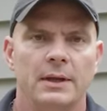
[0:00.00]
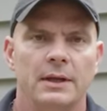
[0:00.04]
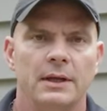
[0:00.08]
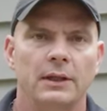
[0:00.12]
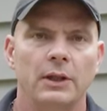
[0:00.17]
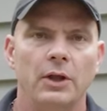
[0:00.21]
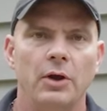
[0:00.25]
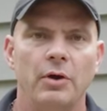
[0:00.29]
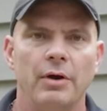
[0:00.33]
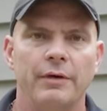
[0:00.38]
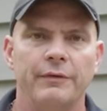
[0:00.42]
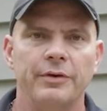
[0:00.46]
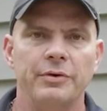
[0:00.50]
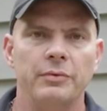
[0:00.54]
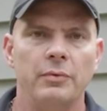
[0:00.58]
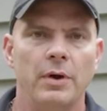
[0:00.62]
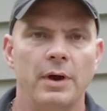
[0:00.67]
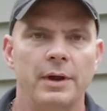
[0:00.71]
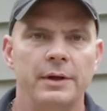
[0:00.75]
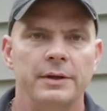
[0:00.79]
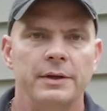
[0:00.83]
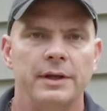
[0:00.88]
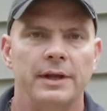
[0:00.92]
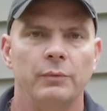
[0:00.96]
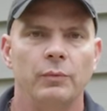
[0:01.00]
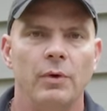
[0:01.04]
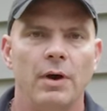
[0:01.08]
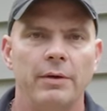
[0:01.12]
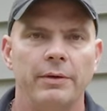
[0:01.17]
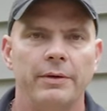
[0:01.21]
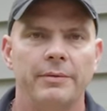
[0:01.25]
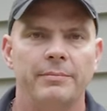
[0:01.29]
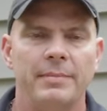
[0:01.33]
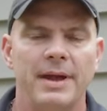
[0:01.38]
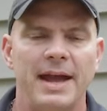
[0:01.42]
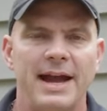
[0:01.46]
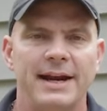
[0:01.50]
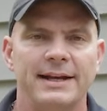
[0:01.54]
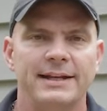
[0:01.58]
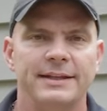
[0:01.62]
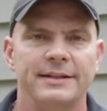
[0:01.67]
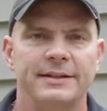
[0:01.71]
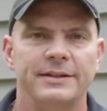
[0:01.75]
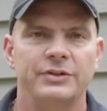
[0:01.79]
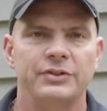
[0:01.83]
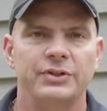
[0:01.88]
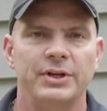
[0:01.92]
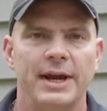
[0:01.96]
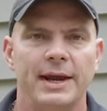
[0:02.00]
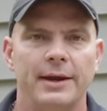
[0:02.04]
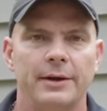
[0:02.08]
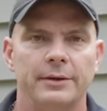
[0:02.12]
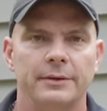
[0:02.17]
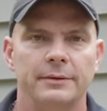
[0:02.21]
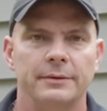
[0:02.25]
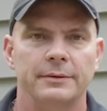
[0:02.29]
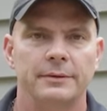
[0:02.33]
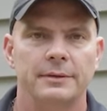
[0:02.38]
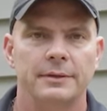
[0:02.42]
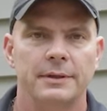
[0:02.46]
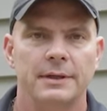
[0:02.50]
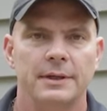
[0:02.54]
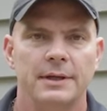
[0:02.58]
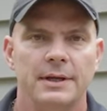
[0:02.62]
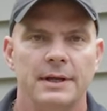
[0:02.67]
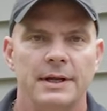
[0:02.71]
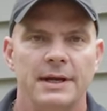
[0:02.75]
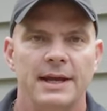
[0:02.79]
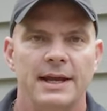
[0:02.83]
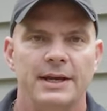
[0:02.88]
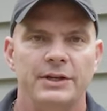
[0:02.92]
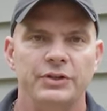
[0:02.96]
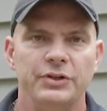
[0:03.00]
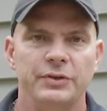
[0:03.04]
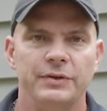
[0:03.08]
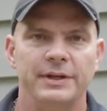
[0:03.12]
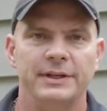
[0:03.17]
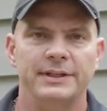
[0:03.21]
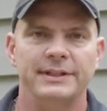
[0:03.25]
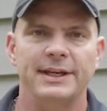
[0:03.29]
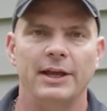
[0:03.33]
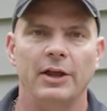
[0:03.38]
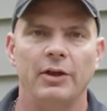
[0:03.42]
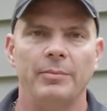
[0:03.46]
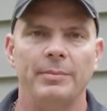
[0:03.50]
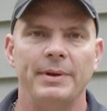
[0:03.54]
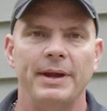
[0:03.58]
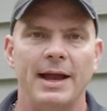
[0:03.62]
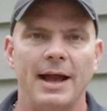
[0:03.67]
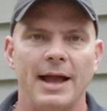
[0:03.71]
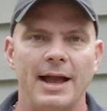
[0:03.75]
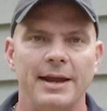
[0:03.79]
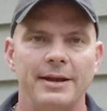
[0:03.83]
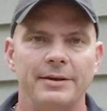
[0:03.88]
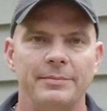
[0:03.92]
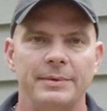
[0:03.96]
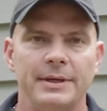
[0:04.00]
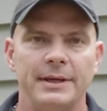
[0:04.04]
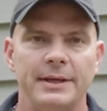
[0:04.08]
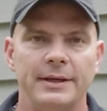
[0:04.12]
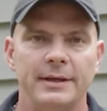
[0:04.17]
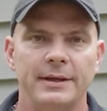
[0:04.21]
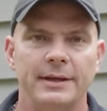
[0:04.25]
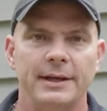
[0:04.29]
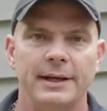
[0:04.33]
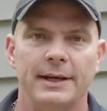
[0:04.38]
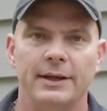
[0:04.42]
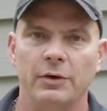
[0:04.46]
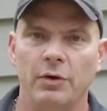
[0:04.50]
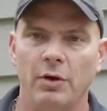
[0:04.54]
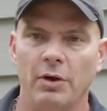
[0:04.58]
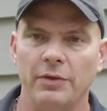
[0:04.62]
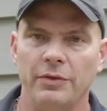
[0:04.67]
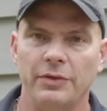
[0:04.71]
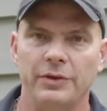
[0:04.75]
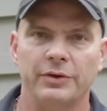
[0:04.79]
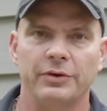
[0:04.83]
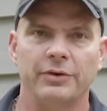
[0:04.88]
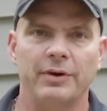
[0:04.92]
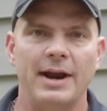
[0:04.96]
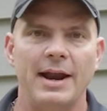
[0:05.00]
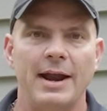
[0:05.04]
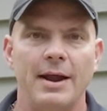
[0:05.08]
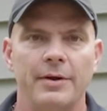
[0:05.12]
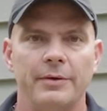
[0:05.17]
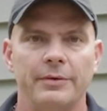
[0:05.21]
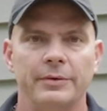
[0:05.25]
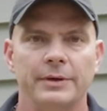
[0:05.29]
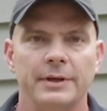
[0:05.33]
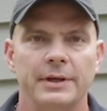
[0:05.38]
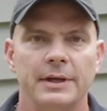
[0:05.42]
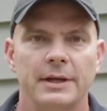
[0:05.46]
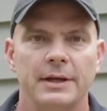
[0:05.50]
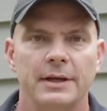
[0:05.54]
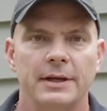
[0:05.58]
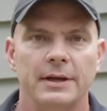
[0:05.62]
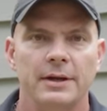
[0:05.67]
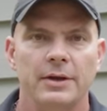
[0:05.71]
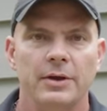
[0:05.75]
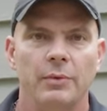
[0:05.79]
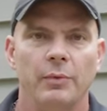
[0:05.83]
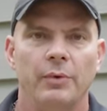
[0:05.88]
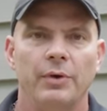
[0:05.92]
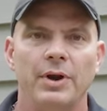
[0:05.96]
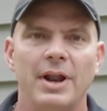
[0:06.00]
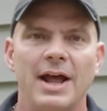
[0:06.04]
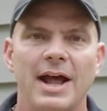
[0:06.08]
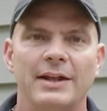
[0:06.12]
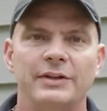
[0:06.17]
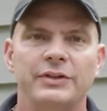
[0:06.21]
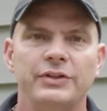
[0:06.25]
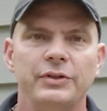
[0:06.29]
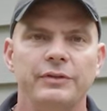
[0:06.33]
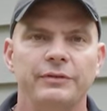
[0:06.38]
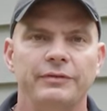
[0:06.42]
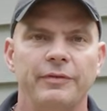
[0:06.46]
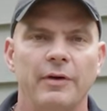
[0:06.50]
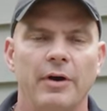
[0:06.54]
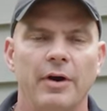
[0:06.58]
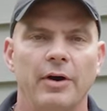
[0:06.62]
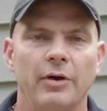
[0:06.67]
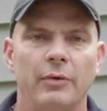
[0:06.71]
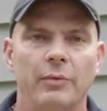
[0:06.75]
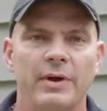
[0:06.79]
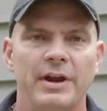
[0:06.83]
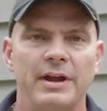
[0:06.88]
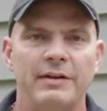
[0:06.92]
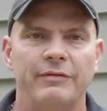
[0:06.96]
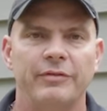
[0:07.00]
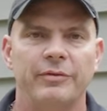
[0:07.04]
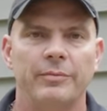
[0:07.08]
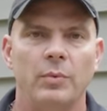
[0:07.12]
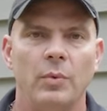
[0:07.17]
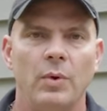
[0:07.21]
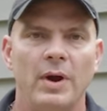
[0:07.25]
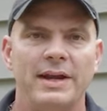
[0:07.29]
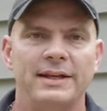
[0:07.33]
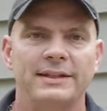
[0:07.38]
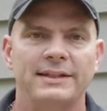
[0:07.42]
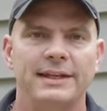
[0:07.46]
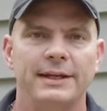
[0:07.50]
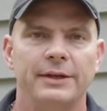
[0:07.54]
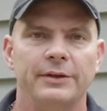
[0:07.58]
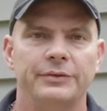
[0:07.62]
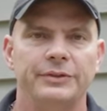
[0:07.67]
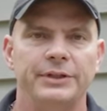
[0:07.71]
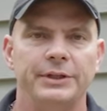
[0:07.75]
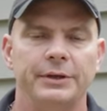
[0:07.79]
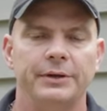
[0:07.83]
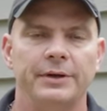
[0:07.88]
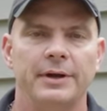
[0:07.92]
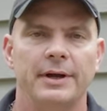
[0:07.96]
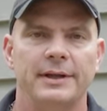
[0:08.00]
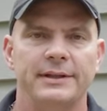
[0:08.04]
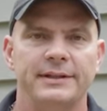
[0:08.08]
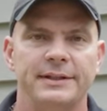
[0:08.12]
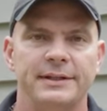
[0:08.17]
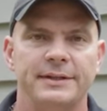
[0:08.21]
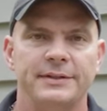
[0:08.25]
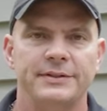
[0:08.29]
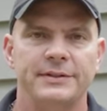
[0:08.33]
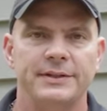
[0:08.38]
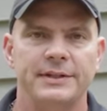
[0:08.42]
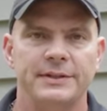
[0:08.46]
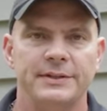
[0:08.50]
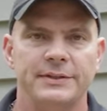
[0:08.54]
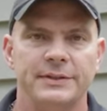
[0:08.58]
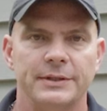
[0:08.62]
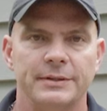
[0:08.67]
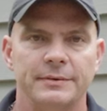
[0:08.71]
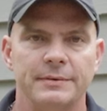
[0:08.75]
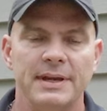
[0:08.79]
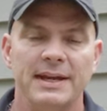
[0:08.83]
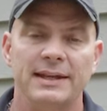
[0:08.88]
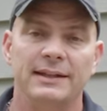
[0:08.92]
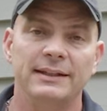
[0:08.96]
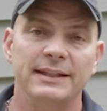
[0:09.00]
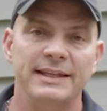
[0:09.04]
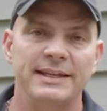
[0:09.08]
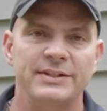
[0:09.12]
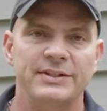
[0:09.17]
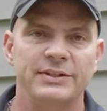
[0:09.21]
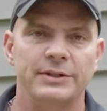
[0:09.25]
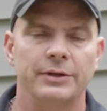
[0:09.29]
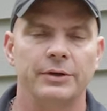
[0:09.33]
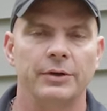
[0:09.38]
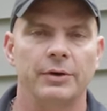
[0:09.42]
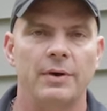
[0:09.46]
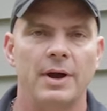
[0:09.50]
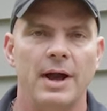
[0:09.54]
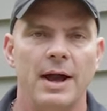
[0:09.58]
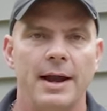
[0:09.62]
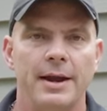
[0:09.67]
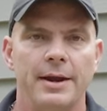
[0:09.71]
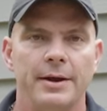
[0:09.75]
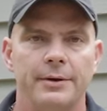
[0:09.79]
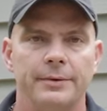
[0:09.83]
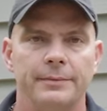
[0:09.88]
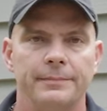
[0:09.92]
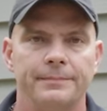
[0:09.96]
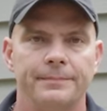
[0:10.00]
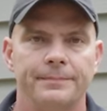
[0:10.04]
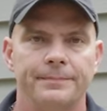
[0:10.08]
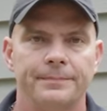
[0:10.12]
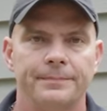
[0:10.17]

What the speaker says: Hello everyone and welcome back to the channel. As you can tell behind me and on the ground, we're not too far away from whitetail deer hunting season, at least in Ohio.